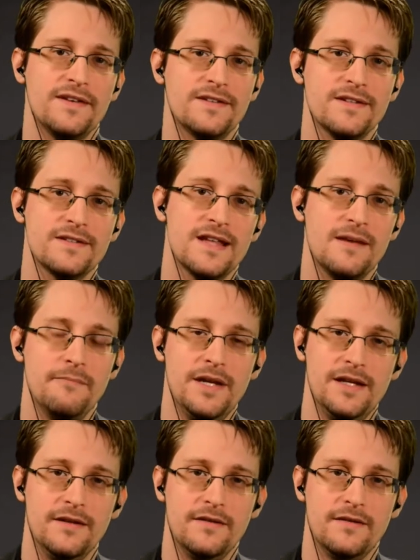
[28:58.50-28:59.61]
What does that
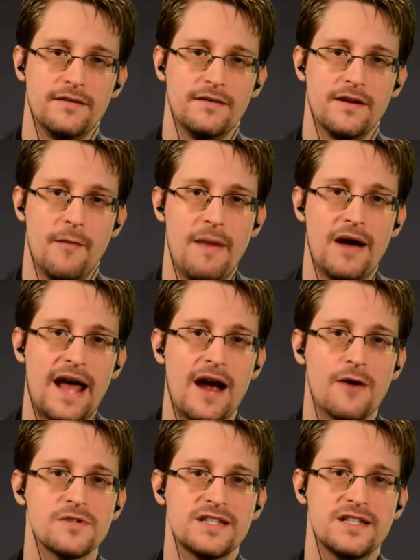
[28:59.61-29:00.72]
mean
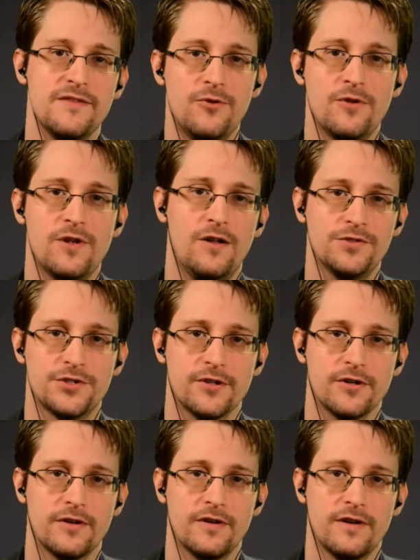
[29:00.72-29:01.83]
about our civil
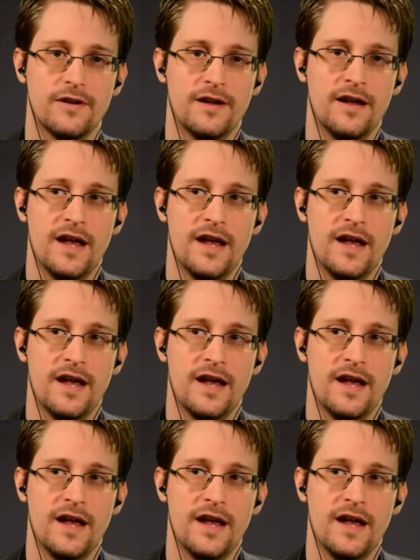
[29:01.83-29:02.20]
culture